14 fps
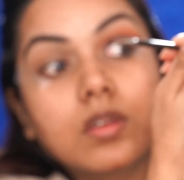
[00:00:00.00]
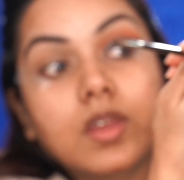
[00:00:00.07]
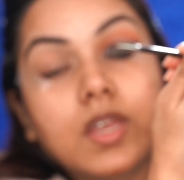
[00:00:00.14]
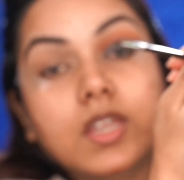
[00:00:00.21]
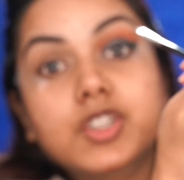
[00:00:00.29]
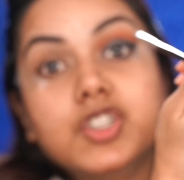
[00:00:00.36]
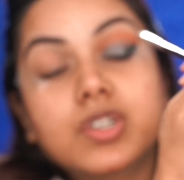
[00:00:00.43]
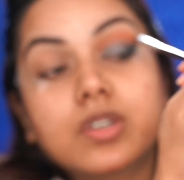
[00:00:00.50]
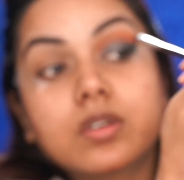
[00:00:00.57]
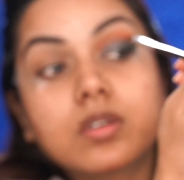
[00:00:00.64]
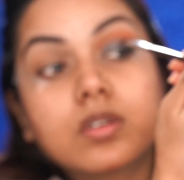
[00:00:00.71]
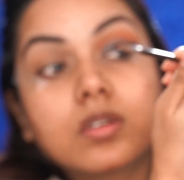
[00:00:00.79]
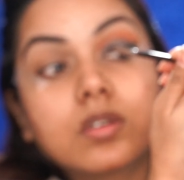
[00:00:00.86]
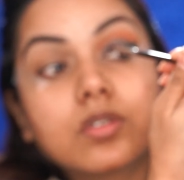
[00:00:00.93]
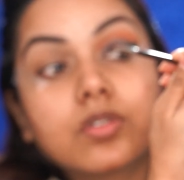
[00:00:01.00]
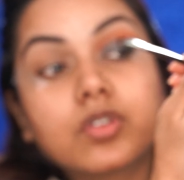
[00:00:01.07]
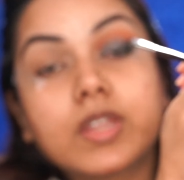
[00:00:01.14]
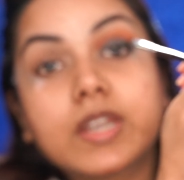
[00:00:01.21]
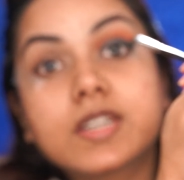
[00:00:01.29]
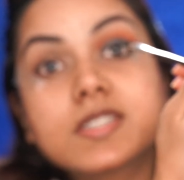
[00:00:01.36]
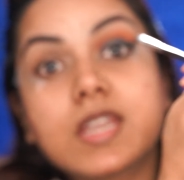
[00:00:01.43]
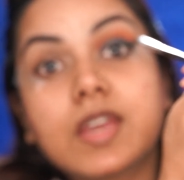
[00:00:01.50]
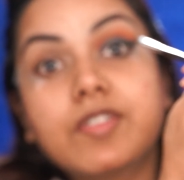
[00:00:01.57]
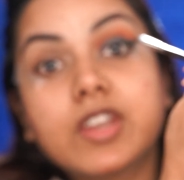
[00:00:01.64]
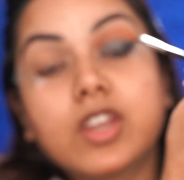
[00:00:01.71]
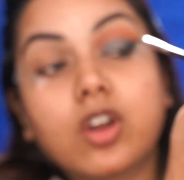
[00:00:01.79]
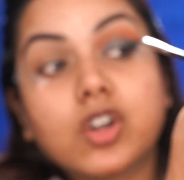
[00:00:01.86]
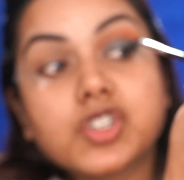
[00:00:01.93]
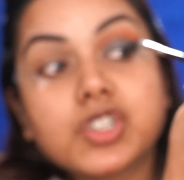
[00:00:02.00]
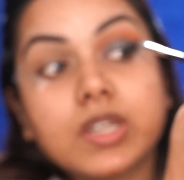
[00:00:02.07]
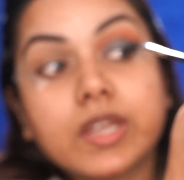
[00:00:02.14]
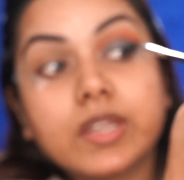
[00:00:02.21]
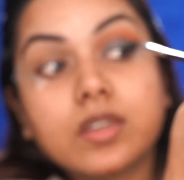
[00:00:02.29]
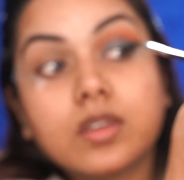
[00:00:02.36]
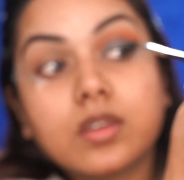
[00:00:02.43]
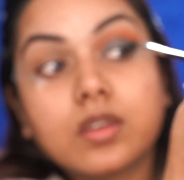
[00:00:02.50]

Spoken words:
edge so that it doesn't have any harsh line.